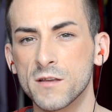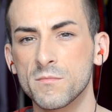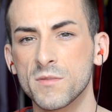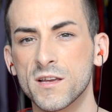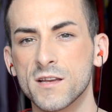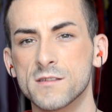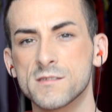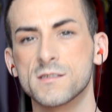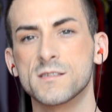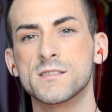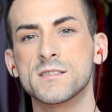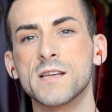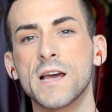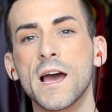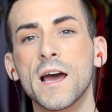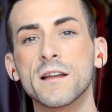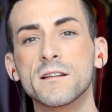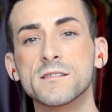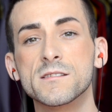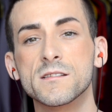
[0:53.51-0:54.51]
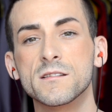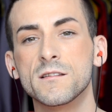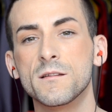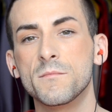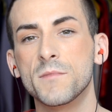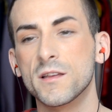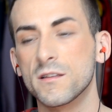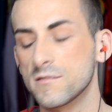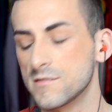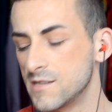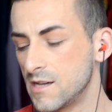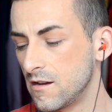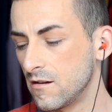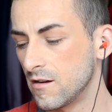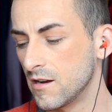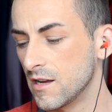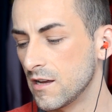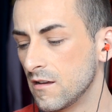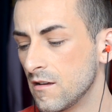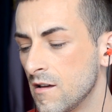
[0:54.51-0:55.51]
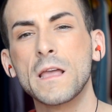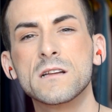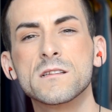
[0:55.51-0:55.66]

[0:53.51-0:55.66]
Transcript: because his dad is in the military.